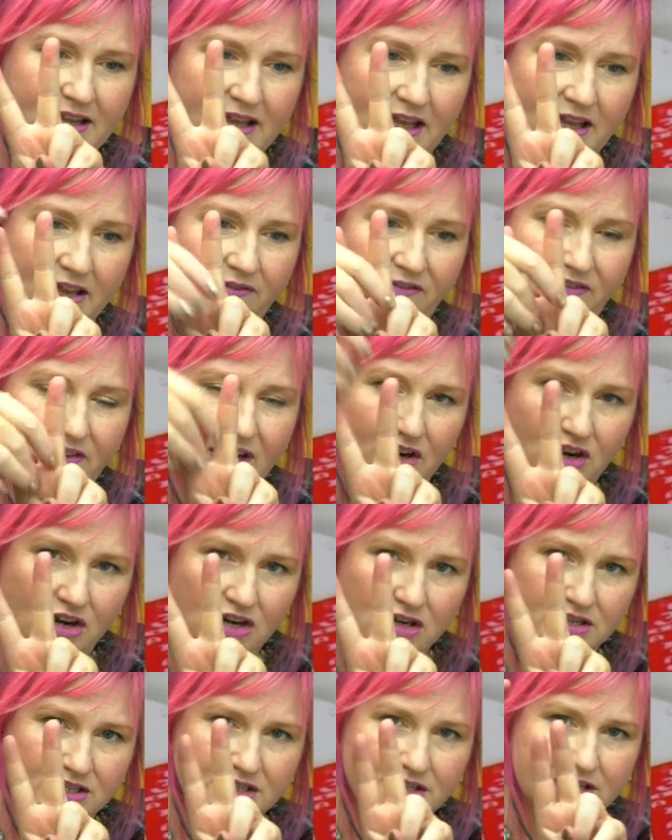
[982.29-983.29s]
Like
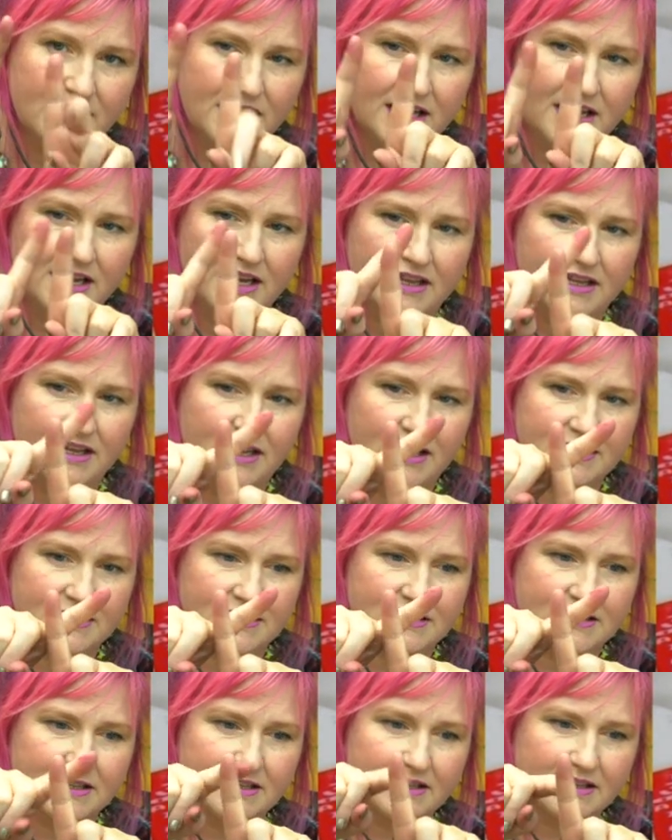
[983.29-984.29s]
fingers.
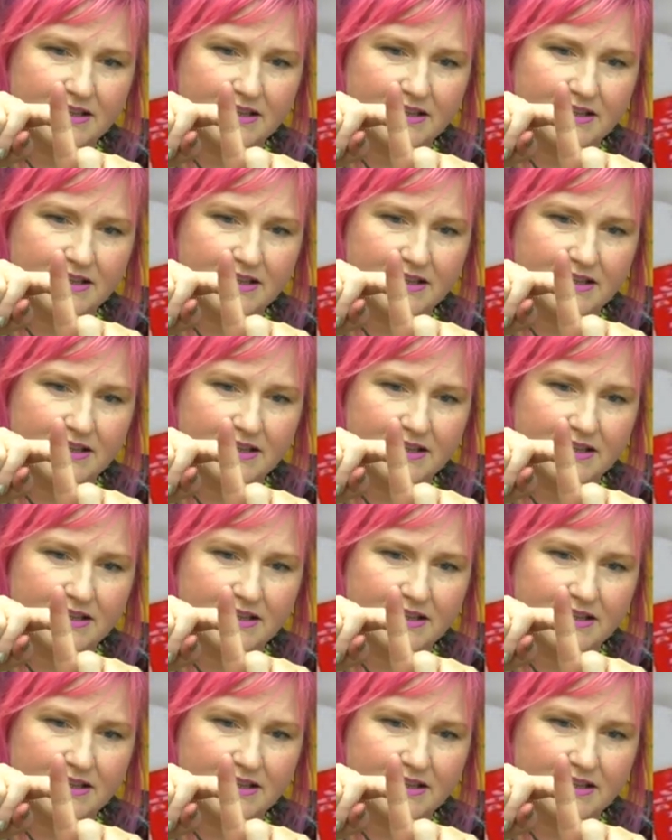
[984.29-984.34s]
It's